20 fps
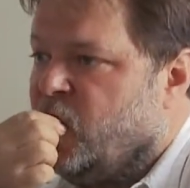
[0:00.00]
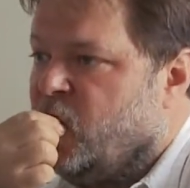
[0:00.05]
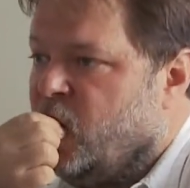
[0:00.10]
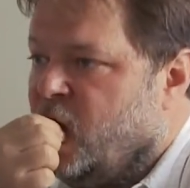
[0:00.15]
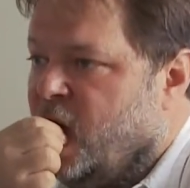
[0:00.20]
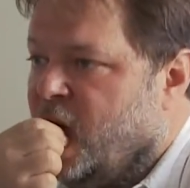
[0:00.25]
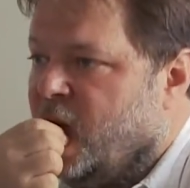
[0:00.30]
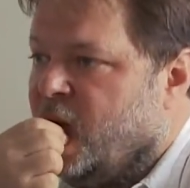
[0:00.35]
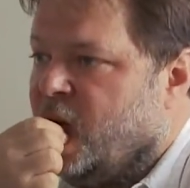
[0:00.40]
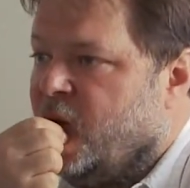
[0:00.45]

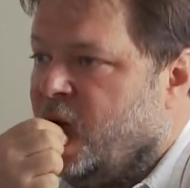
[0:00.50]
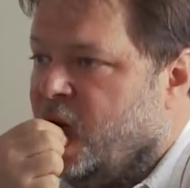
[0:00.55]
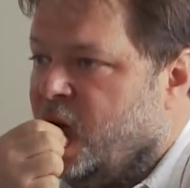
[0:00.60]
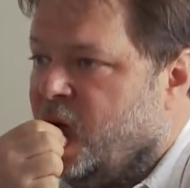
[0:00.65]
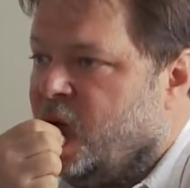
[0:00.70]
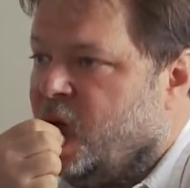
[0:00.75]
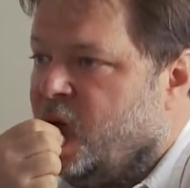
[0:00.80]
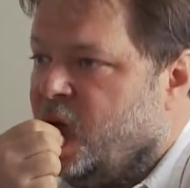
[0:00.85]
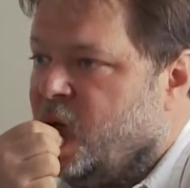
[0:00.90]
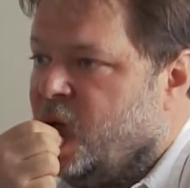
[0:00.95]
Yeah.
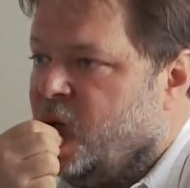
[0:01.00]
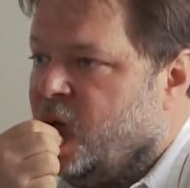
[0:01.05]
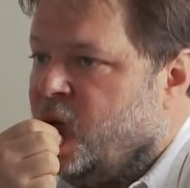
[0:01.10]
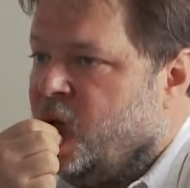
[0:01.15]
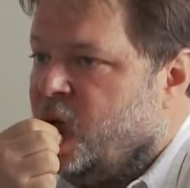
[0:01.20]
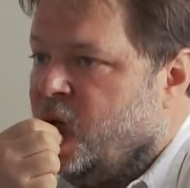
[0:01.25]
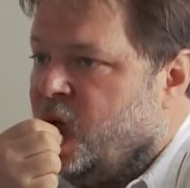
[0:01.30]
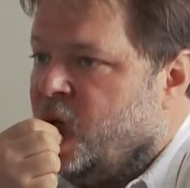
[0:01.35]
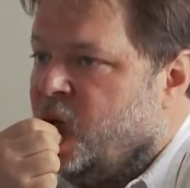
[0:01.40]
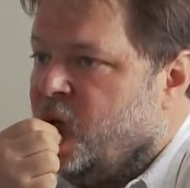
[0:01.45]

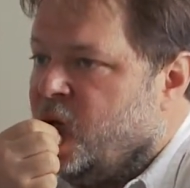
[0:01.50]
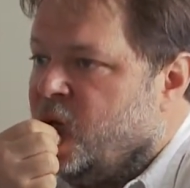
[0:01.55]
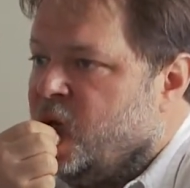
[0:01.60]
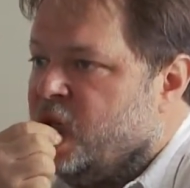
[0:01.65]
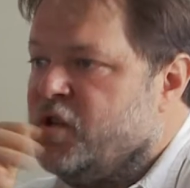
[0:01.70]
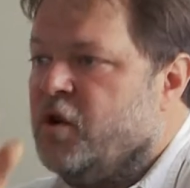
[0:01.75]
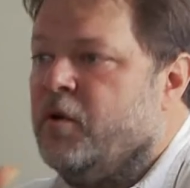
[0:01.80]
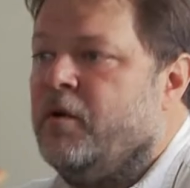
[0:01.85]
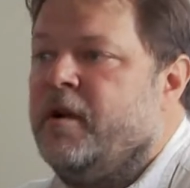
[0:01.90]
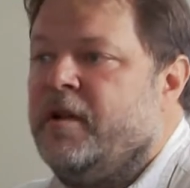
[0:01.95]

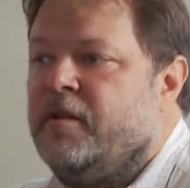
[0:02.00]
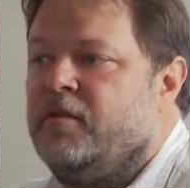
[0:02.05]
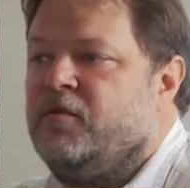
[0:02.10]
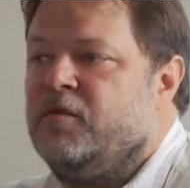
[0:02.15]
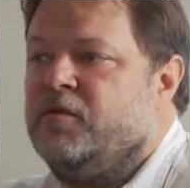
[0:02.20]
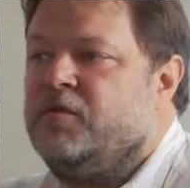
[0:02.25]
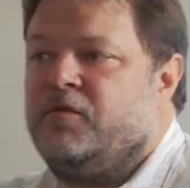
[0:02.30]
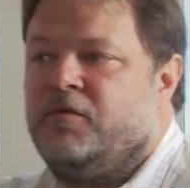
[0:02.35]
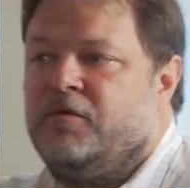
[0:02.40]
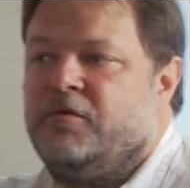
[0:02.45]
So
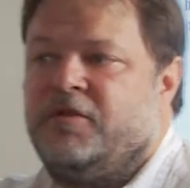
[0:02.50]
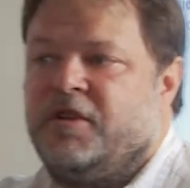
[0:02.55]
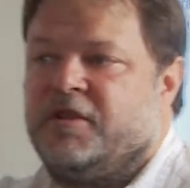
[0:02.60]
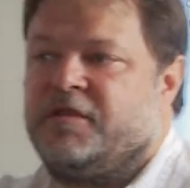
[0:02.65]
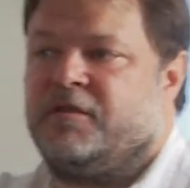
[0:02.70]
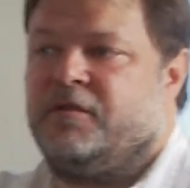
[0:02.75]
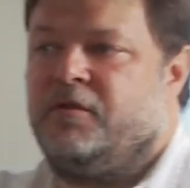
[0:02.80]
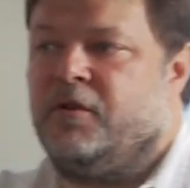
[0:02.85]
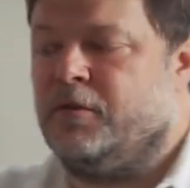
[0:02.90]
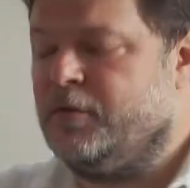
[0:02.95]
to just